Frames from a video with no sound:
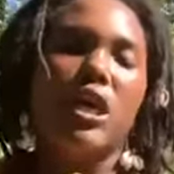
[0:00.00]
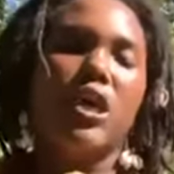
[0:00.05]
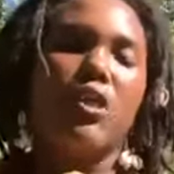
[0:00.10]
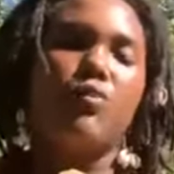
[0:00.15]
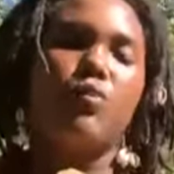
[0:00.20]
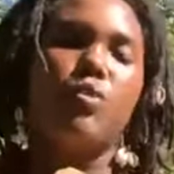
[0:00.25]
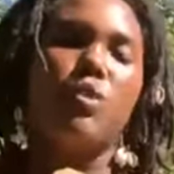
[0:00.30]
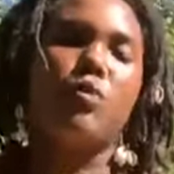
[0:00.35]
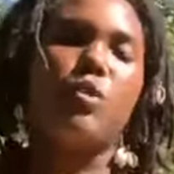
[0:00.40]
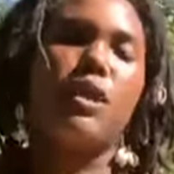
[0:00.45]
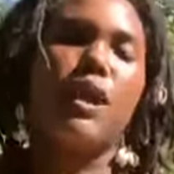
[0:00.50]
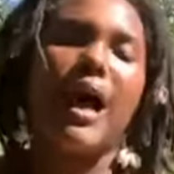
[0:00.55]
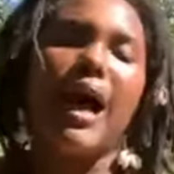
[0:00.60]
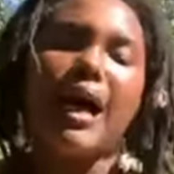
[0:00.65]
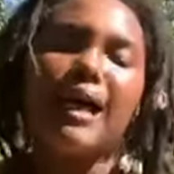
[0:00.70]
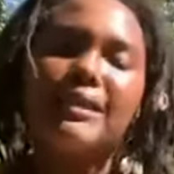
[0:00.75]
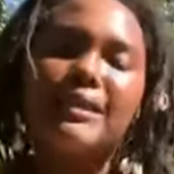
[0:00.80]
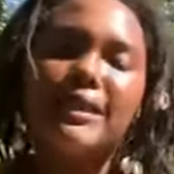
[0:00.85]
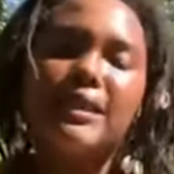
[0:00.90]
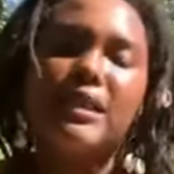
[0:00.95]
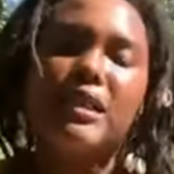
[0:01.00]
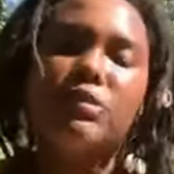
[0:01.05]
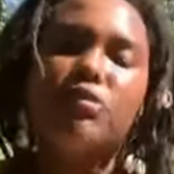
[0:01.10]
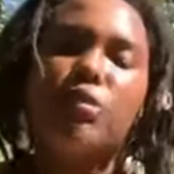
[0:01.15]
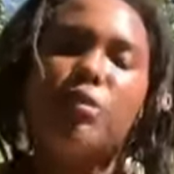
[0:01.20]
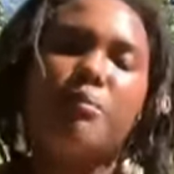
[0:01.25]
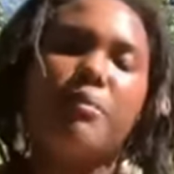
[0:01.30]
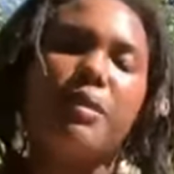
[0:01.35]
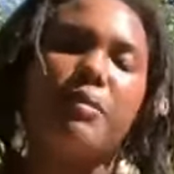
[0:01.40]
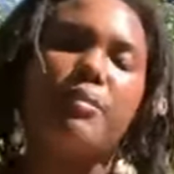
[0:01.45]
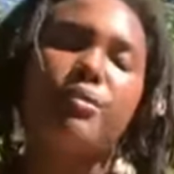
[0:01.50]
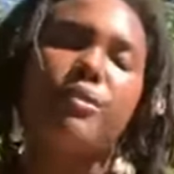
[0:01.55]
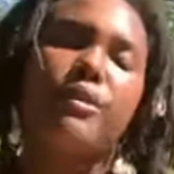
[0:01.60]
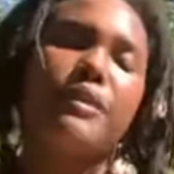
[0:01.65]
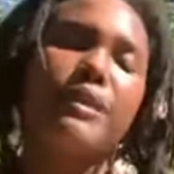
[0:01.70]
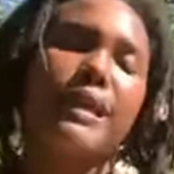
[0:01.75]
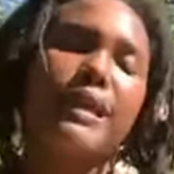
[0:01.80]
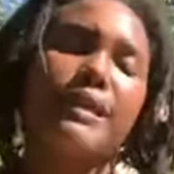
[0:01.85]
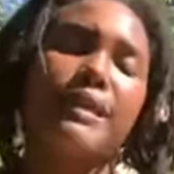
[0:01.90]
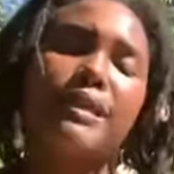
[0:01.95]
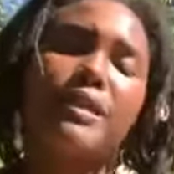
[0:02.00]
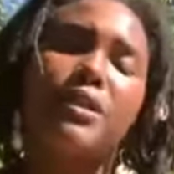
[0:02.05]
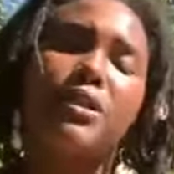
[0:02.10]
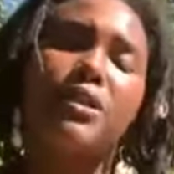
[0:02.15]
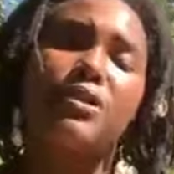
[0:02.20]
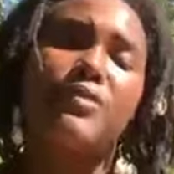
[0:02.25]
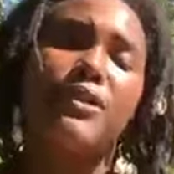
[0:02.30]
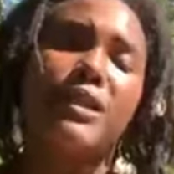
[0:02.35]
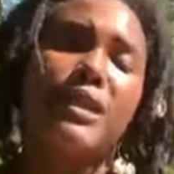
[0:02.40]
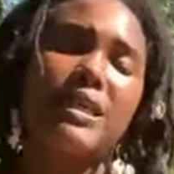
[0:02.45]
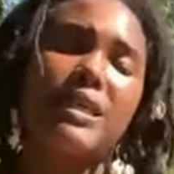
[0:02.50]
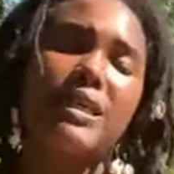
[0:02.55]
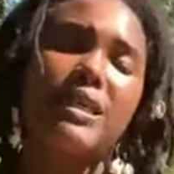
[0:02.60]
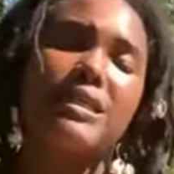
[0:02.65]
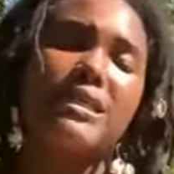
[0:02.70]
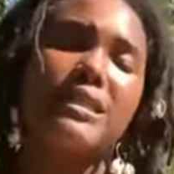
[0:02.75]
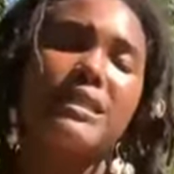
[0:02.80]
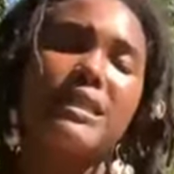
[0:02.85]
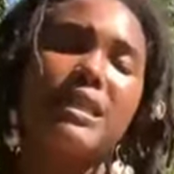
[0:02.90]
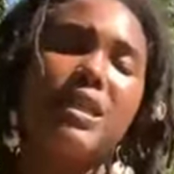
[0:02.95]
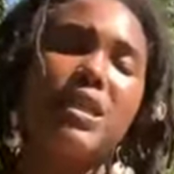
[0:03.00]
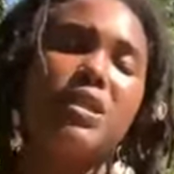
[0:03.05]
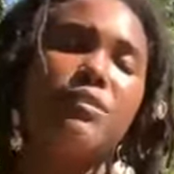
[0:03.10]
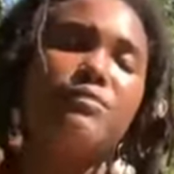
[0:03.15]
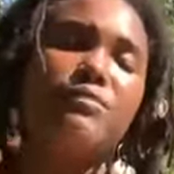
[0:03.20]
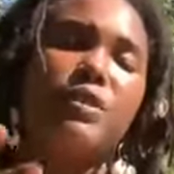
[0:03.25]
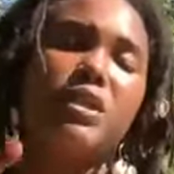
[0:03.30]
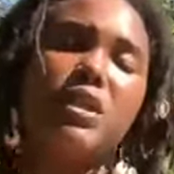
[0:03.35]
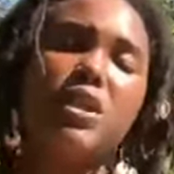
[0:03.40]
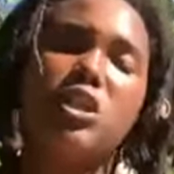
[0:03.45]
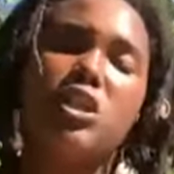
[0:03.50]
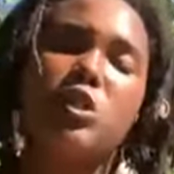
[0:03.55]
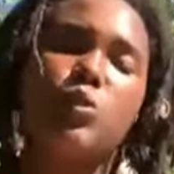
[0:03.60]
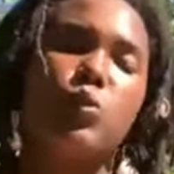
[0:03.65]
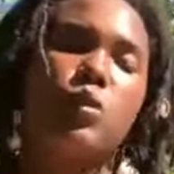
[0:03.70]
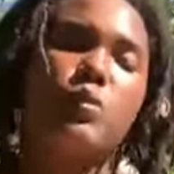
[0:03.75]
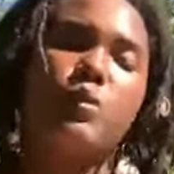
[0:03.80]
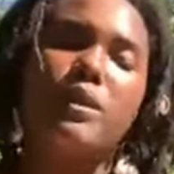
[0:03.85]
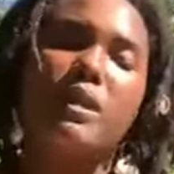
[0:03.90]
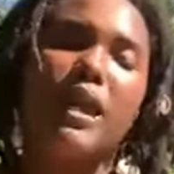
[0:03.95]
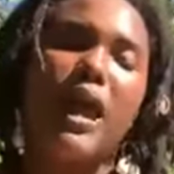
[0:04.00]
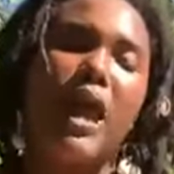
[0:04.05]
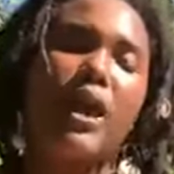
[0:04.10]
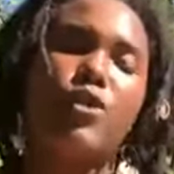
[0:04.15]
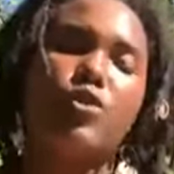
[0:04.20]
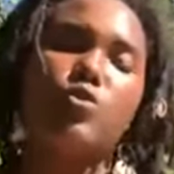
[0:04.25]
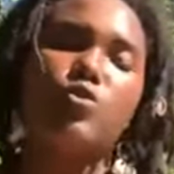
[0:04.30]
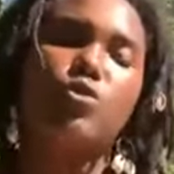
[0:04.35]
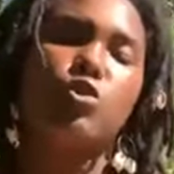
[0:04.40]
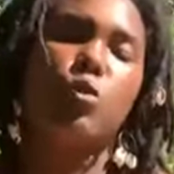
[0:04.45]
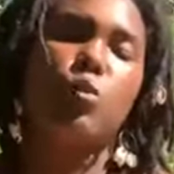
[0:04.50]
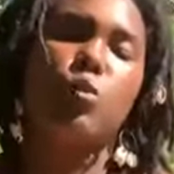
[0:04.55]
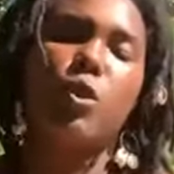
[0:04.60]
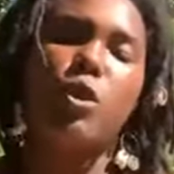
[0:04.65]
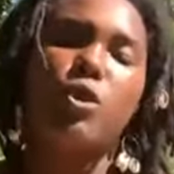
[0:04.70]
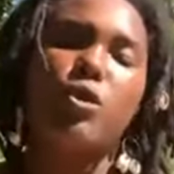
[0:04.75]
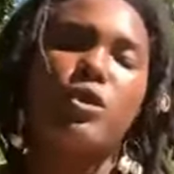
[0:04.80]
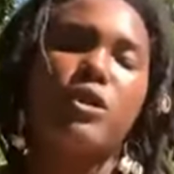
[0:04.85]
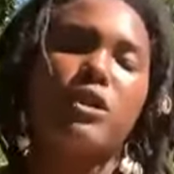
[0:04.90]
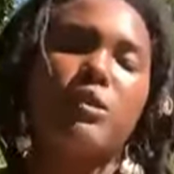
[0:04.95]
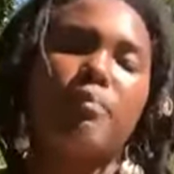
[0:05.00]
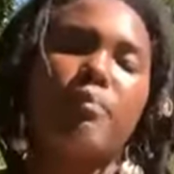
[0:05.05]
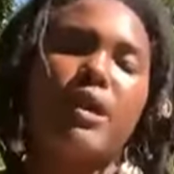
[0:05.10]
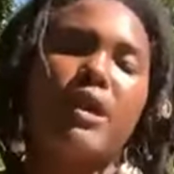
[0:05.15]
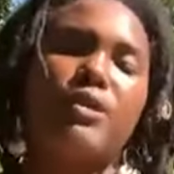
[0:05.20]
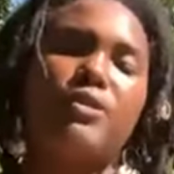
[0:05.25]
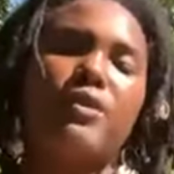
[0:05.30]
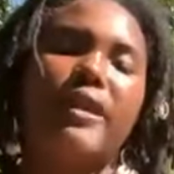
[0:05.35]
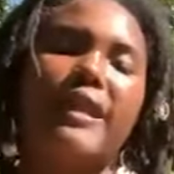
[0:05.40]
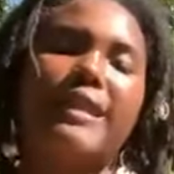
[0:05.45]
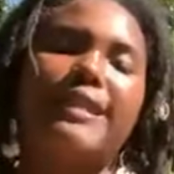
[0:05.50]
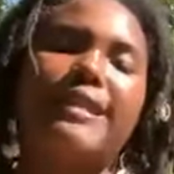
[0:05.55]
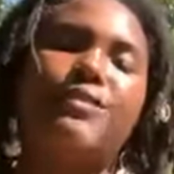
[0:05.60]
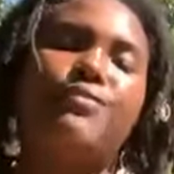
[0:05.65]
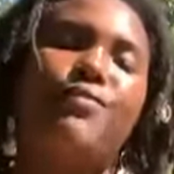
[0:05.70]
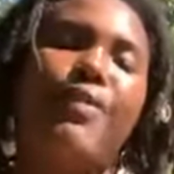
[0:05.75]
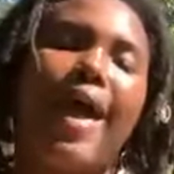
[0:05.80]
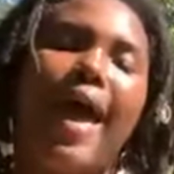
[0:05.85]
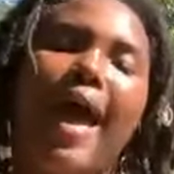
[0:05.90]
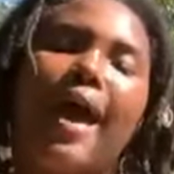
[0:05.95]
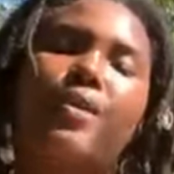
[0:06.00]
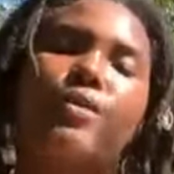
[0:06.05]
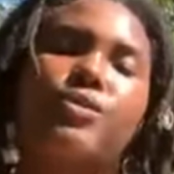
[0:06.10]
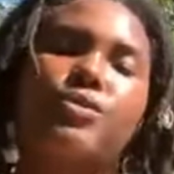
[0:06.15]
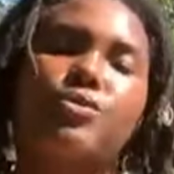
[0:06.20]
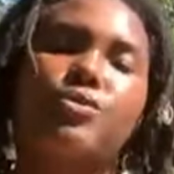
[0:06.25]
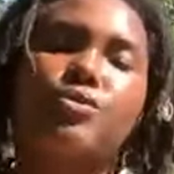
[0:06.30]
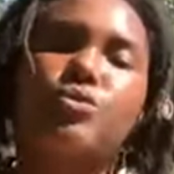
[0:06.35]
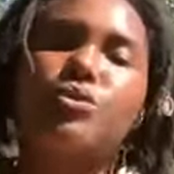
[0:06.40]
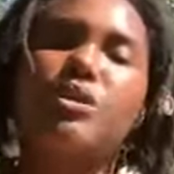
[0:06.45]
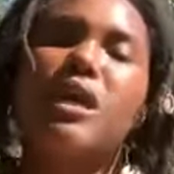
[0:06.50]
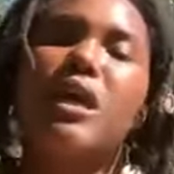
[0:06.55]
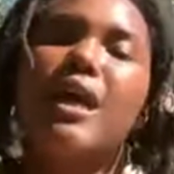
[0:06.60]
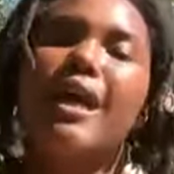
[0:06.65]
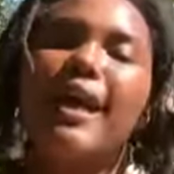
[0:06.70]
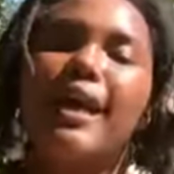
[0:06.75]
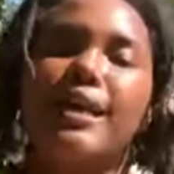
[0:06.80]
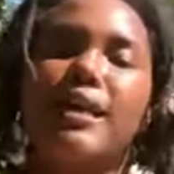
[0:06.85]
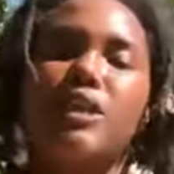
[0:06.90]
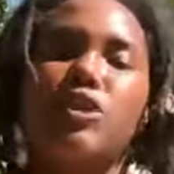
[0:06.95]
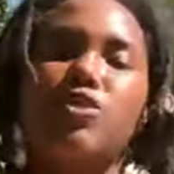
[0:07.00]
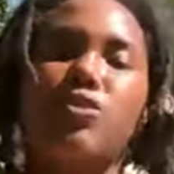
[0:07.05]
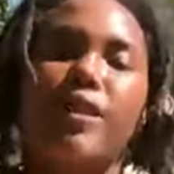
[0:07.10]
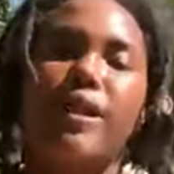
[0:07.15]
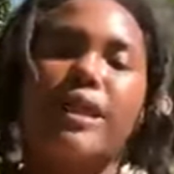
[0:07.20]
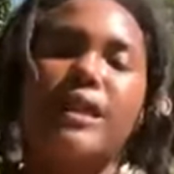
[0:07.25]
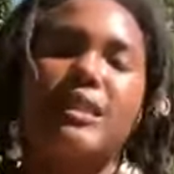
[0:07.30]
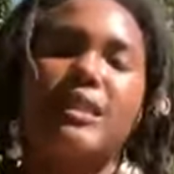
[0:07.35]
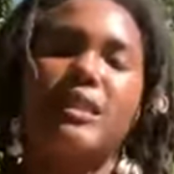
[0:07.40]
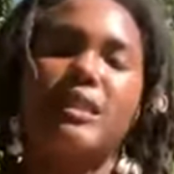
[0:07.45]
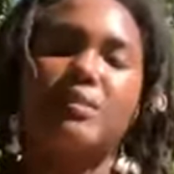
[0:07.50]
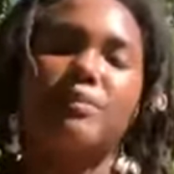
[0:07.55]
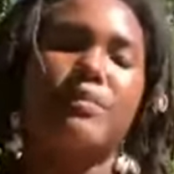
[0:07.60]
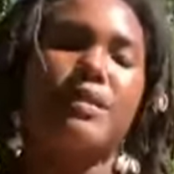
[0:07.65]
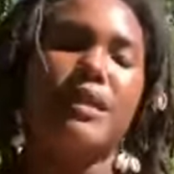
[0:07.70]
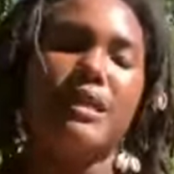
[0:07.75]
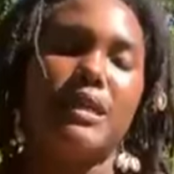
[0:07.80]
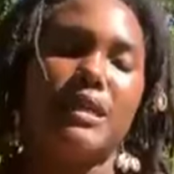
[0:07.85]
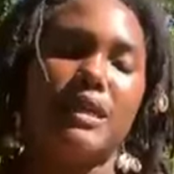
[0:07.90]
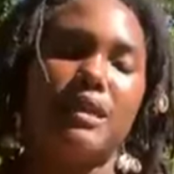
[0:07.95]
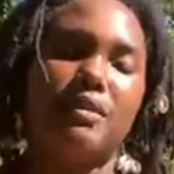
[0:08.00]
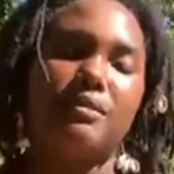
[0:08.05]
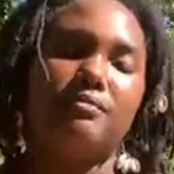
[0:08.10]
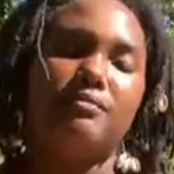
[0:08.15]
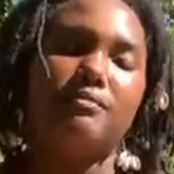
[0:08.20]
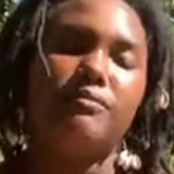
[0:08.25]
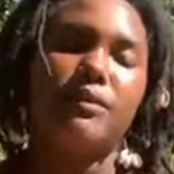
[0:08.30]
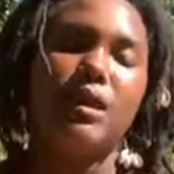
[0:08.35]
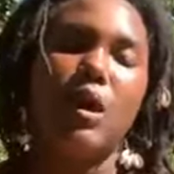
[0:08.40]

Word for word: If we were constantly remembering that love is as love does, we would not use the word in a manner that devalues and degrades its meaning.